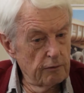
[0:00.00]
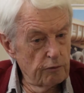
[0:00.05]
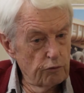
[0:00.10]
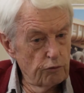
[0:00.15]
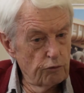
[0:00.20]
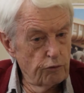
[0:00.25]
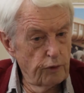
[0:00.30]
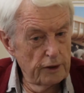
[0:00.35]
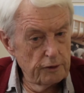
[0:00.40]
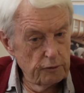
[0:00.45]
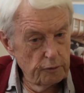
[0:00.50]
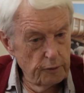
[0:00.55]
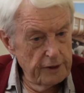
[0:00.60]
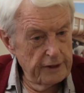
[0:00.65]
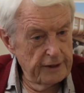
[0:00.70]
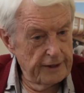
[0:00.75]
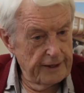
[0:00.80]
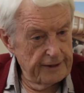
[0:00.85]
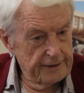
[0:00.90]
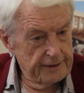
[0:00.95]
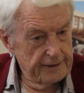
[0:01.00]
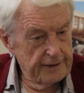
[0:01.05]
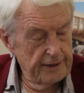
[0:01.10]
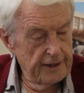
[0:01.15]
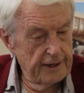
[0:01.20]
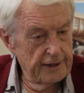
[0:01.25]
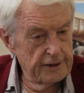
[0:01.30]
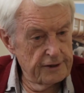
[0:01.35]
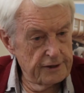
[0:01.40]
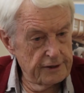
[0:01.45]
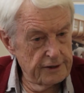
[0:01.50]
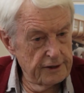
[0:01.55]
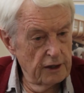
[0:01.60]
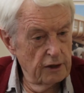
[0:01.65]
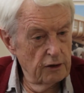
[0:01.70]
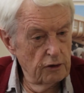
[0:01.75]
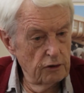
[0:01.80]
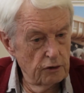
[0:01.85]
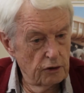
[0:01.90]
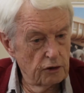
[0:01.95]
what we get is
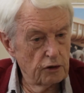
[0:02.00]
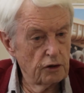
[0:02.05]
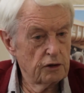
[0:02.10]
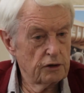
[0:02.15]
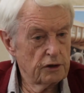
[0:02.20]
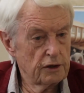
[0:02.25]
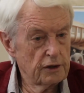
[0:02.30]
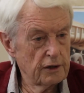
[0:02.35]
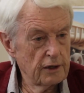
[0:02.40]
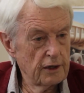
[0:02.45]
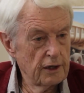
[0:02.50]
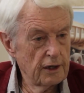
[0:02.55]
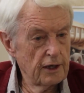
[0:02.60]
so good